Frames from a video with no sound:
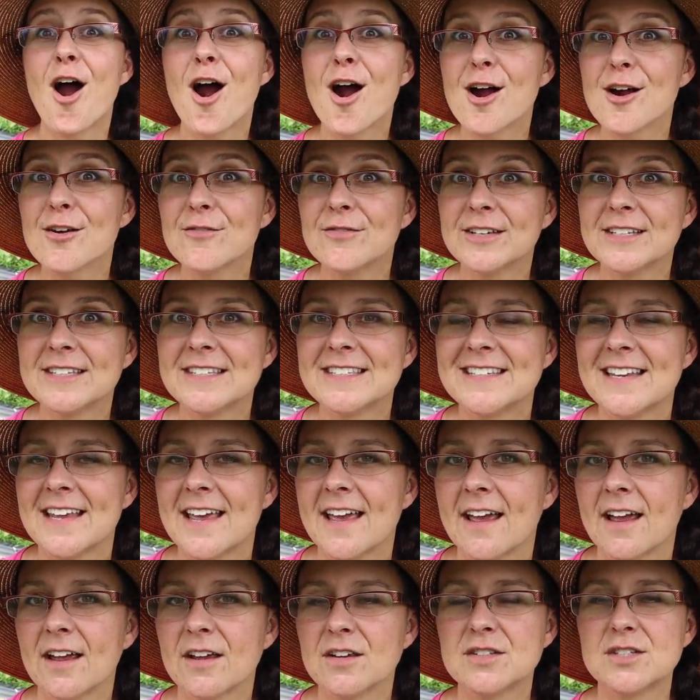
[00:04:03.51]

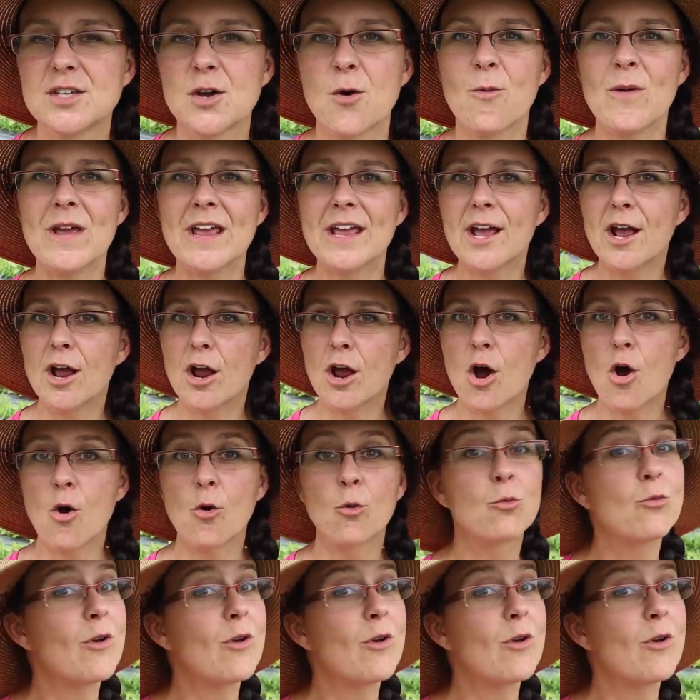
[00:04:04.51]
harvesting so we can go